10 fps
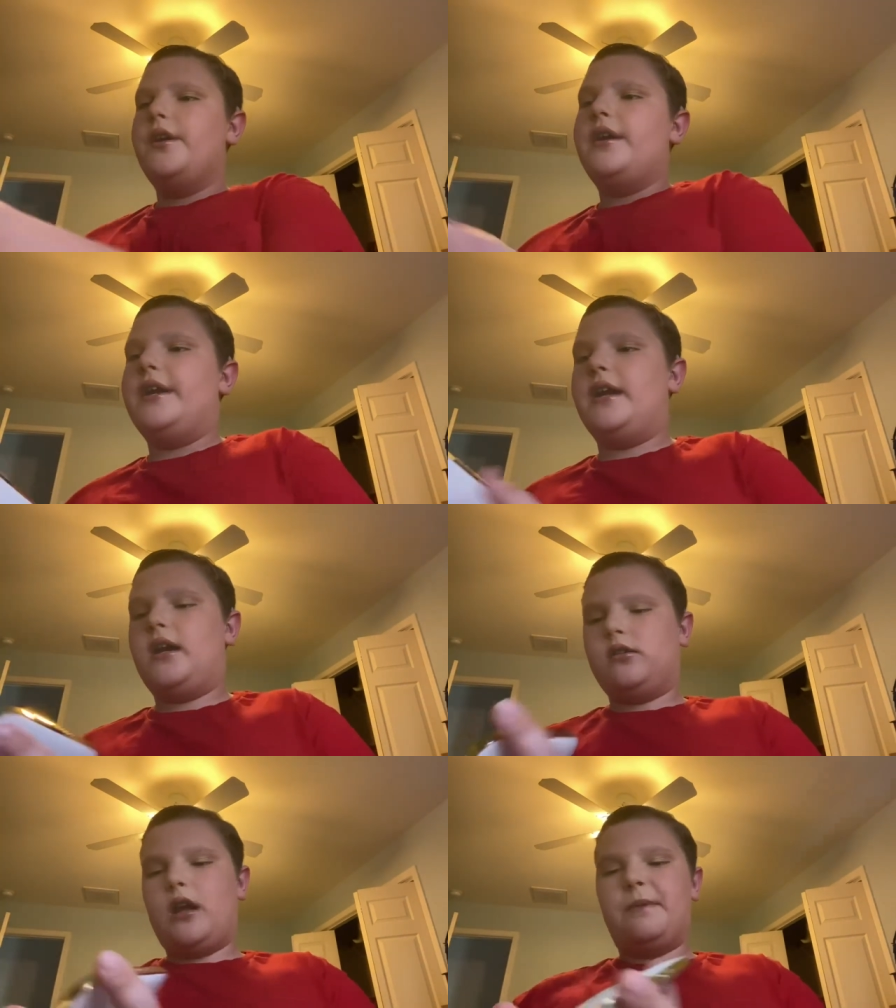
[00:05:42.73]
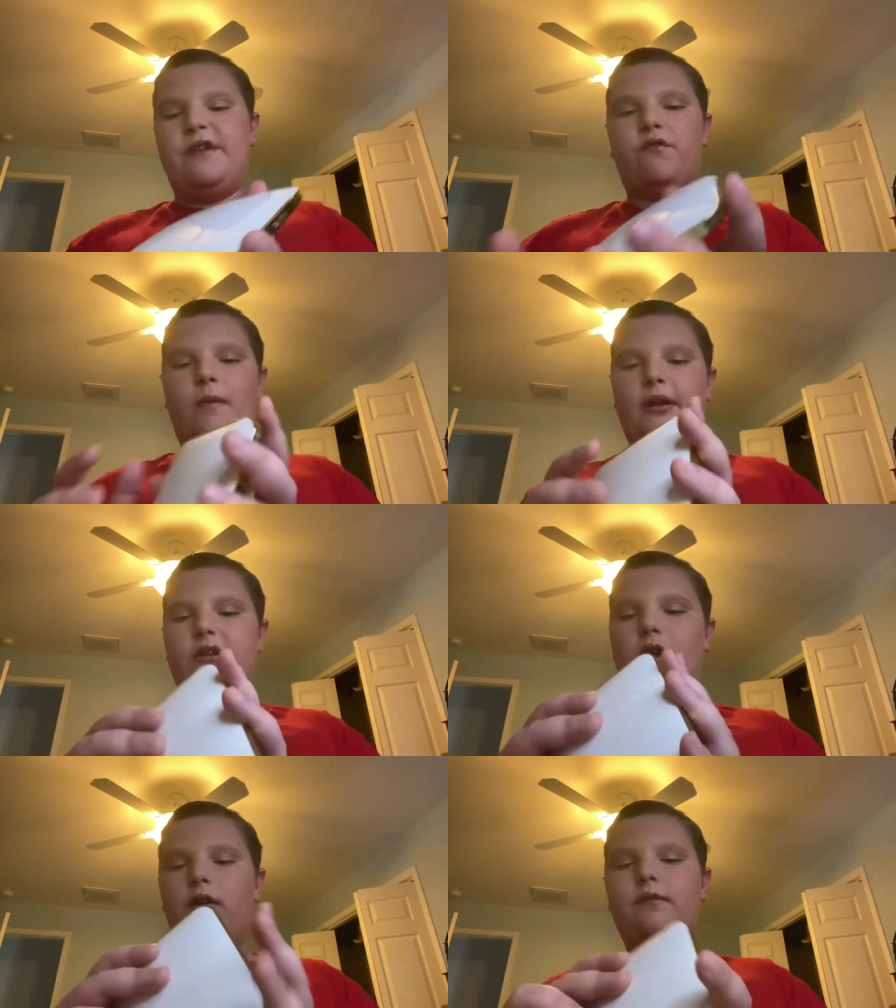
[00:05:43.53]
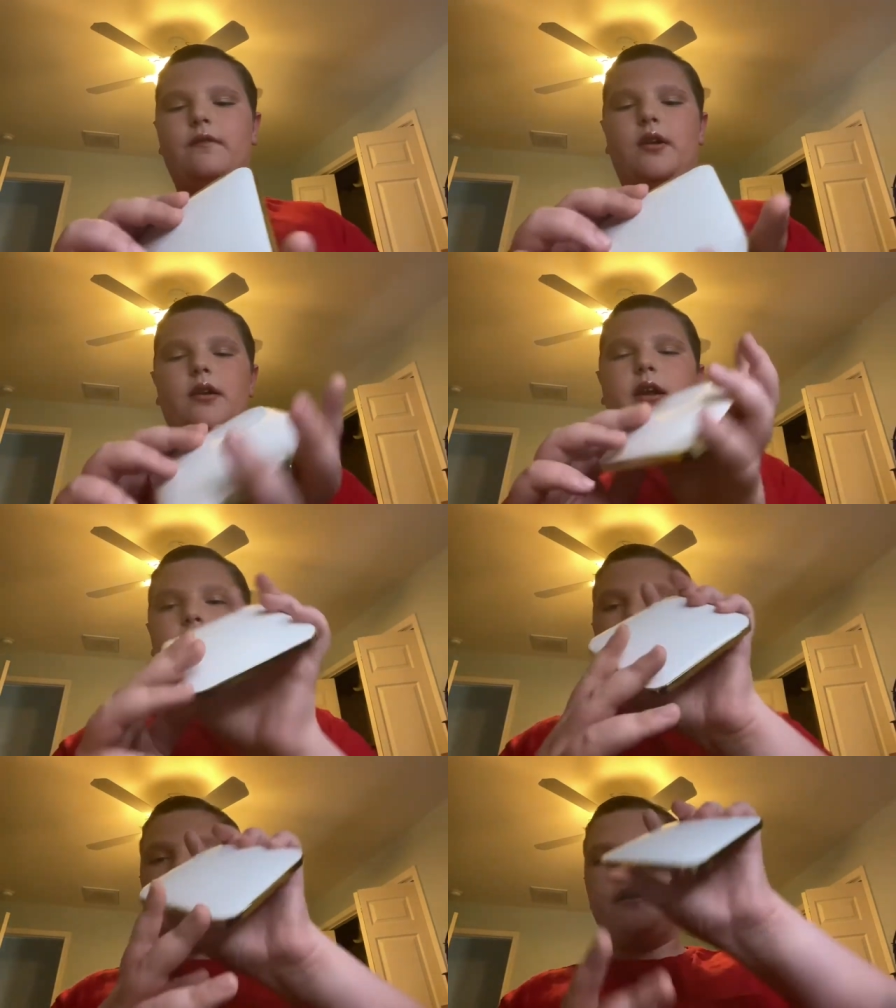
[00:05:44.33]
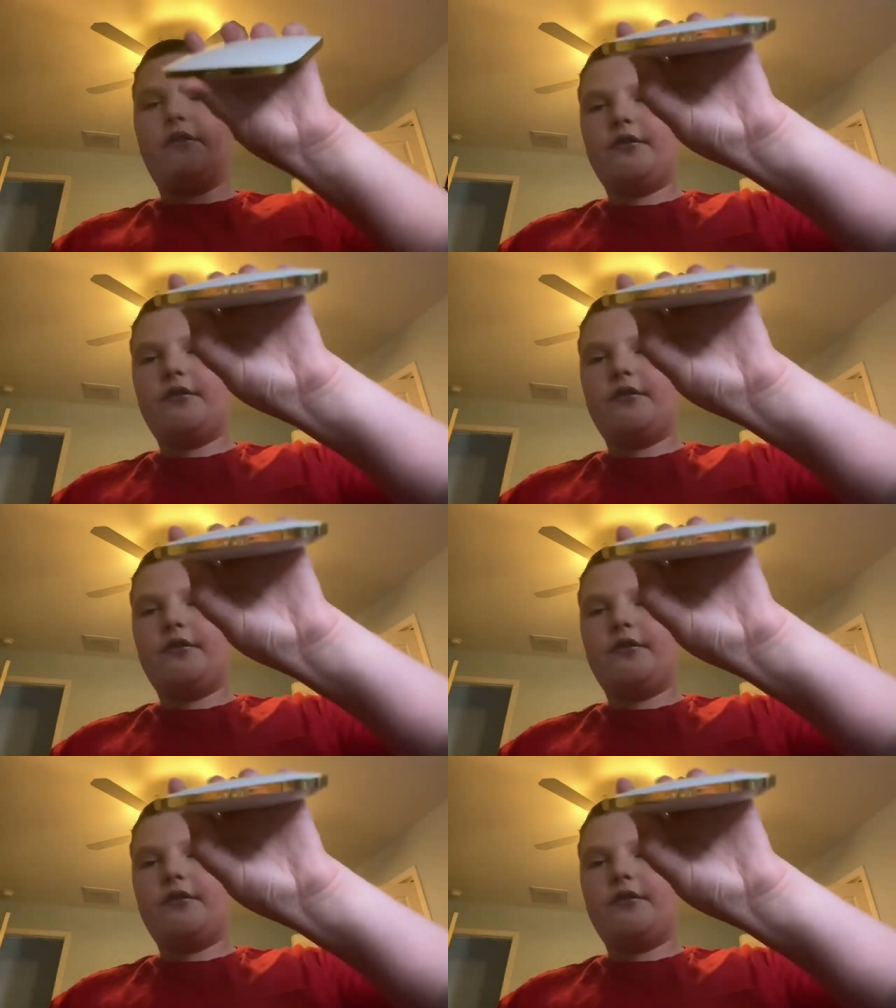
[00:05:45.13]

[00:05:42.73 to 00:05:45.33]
And I paid for it myself and it's just